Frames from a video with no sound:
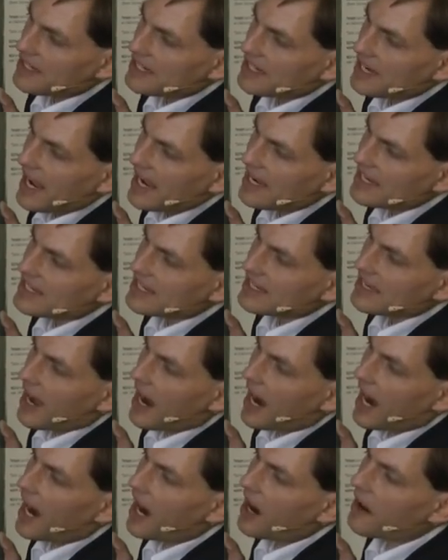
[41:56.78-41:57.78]
changing
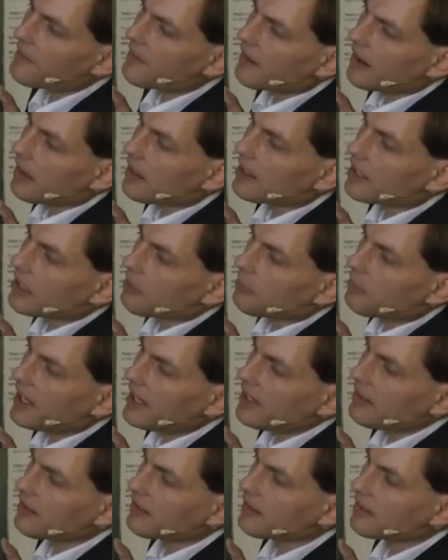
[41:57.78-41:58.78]
r a little
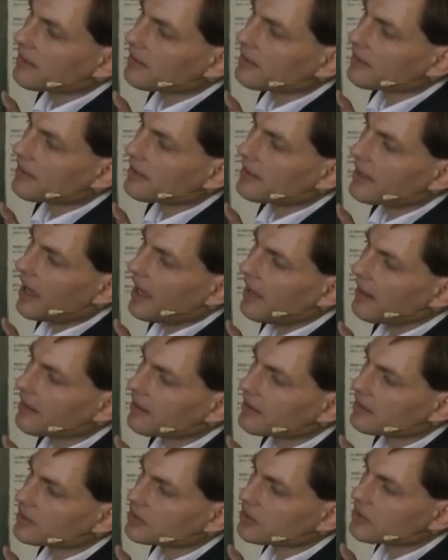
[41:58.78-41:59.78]
bit, yeah?
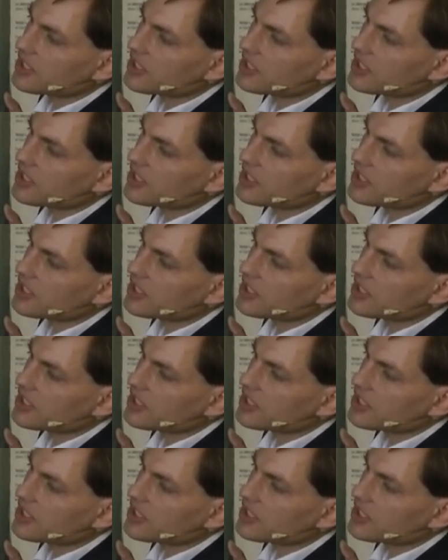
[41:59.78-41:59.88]
So